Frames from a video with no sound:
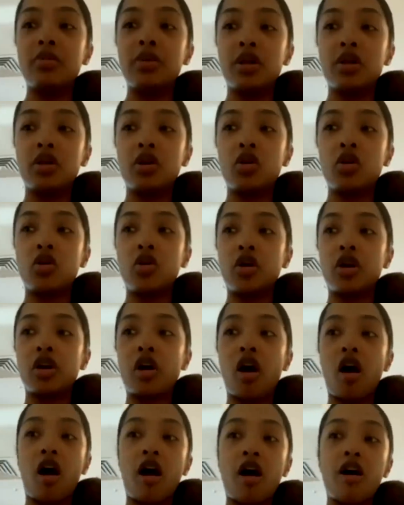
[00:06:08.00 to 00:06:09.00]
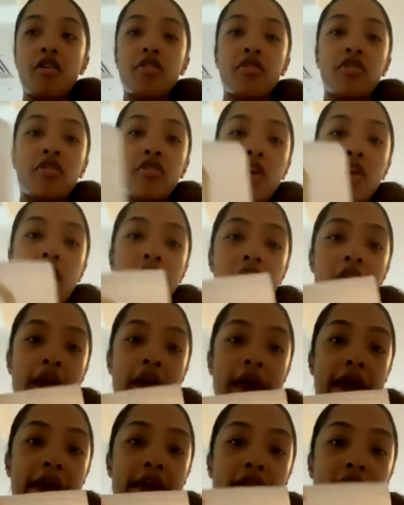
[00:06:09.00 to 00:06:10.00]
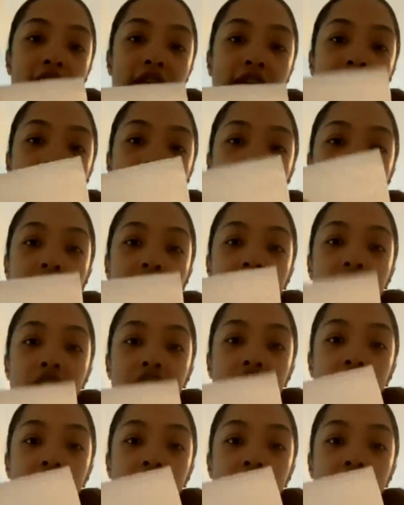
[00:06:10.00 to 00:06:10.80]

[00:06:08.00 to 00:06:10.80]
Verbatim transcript: umbilical cord off and they turn it